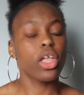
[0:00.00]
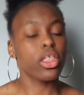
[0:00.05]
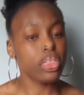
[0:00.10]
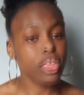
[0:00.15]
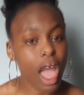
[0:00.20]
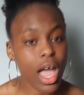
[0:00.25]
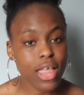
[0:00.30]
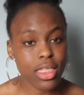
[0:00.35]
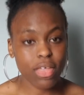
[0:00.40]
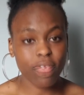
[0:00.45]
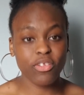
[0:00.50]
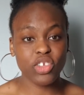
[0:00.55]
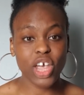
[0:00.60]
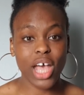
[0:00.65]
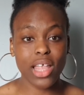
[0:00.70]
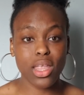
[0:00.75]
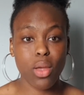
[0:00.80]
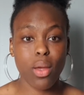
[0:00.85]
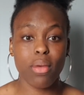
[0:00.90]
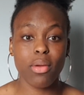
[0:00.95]
9th of
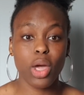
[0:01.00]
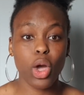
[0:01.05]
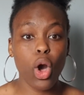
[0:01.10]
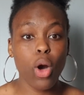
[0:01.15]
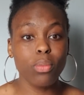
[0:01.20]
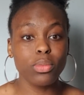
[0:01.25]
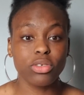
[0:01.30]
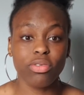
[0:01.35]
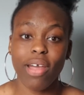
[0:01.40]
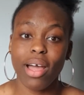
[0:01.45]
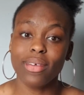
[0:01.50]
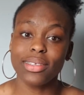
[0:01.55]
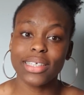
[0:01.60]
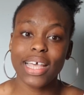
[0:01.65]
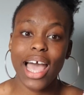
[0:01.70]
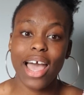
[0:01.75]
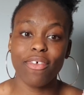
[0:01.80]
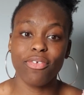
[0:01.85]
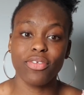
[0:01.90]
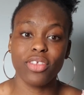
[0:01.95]
January comes around
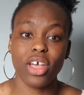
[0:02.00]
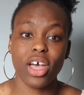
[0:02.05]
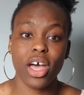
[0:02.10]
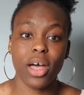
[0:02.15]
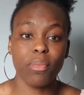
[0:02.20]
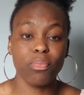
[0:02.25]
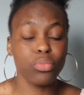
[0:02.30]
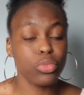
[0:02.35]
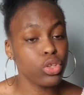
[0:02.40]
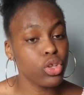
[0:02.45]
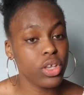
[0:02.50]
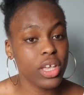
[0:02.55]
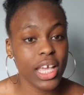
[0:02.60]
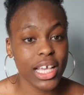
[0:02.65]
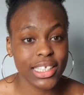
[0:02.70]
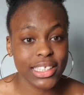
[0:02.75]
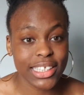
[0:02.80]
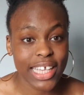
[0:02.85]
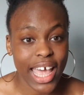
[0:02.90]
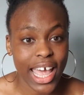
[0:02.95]
after New
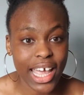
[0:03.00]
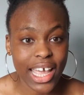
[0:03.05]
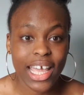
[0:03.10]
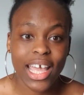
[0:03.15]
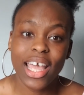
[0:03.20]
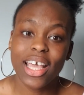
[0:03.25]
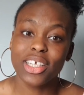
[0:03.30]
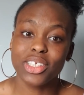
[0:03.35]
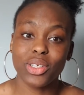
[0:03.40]
Year's Day,